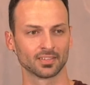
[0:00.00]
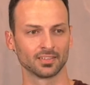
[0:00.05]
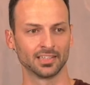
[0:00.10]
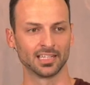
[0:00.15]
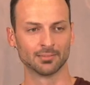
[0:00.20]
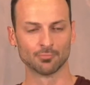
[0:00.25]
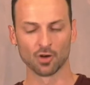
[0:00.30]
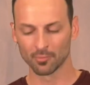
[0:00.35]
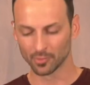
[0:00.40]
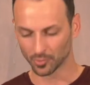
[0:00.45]

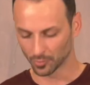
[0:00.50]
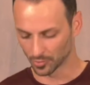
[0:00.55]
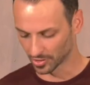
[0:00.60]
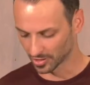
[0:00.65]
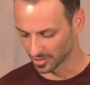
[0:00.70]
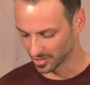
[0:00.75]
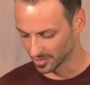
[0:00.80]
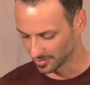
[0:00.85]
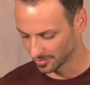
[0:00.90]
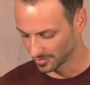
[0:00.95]
In a moment, we're
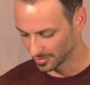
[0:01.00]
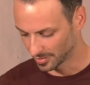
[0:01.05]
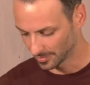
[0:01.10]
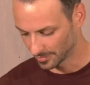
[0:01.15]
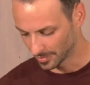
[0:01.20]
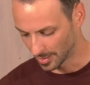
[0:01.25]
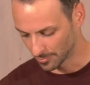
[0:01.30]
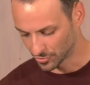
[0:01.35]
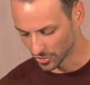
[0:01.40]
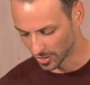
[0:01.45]
going to
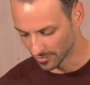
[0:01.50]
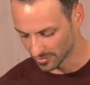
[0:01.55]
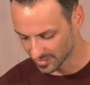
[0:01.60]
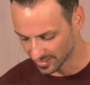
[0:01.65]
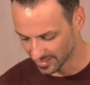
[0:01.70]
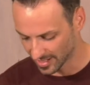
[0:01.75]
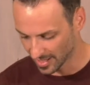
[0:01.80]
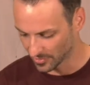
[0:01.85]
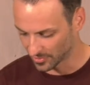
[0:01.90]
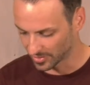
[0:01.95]
observe it
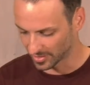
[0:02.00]
together.